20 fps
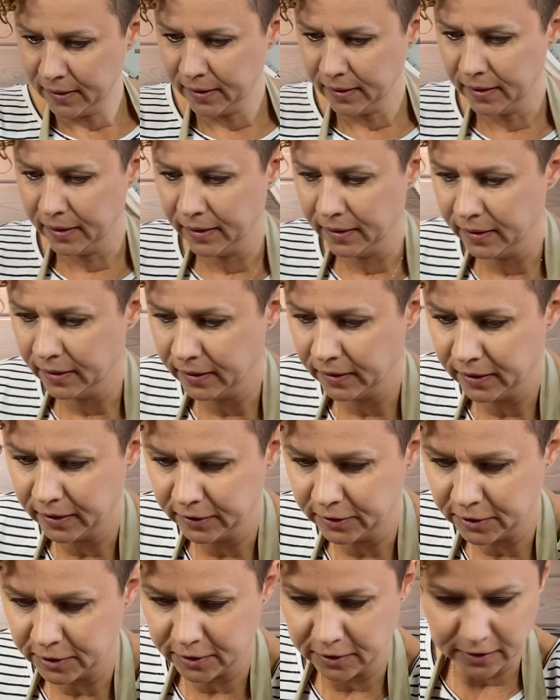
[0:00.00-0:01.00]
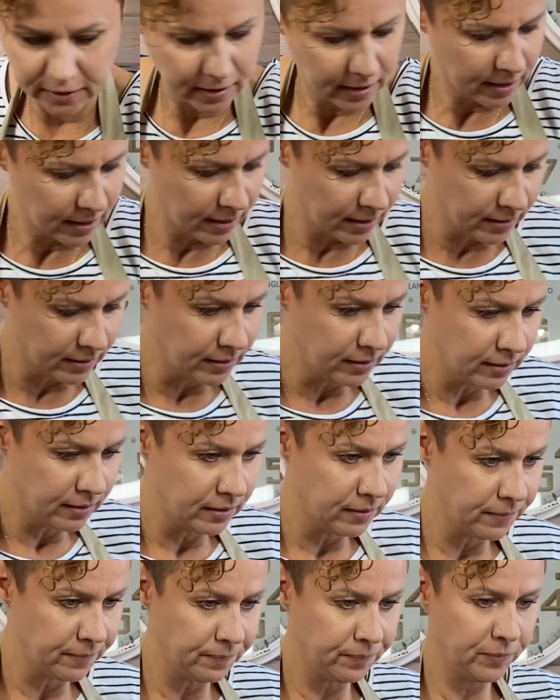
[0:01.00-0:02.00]
and then I turn on
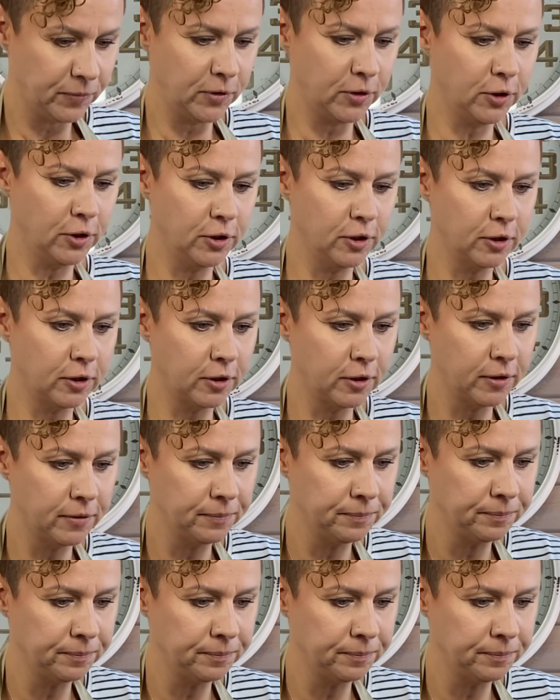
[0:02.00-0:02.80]
the hook